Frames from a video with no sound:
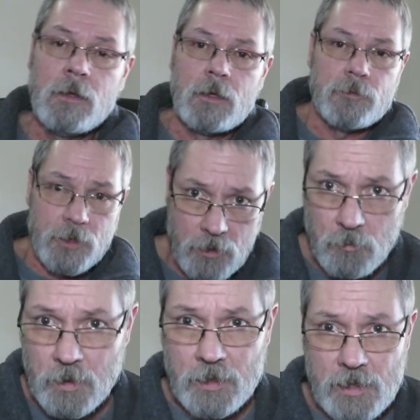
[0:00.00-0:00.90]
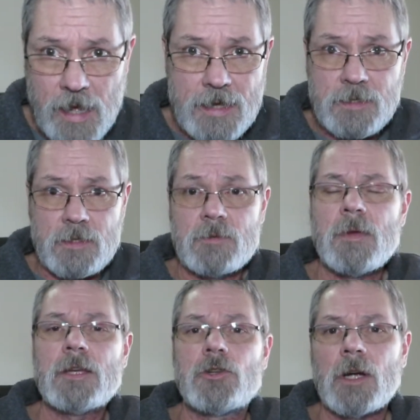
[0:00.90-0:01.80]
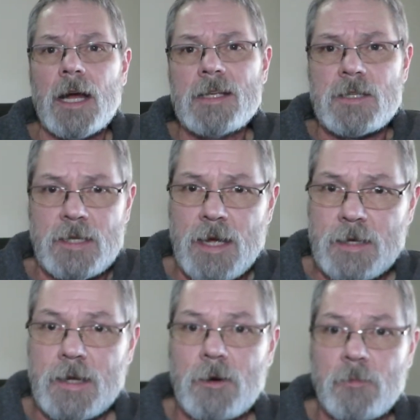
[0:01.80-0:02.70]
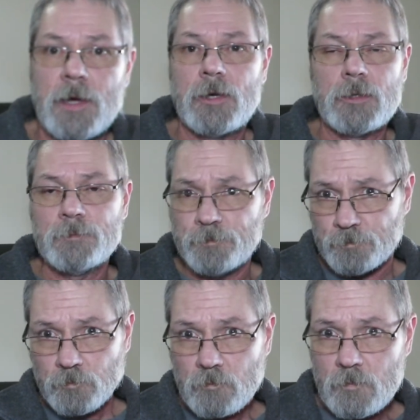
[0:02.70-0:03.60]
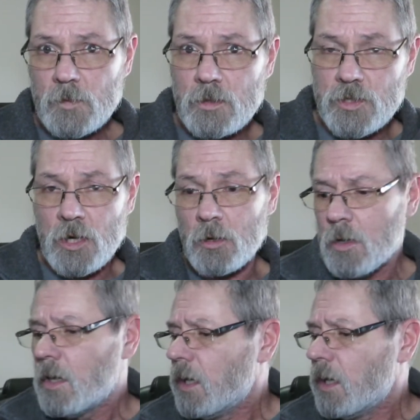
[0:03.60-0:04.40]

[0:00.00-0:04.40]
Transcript: if you don't wear glasses, it makes your eyes stand out better. So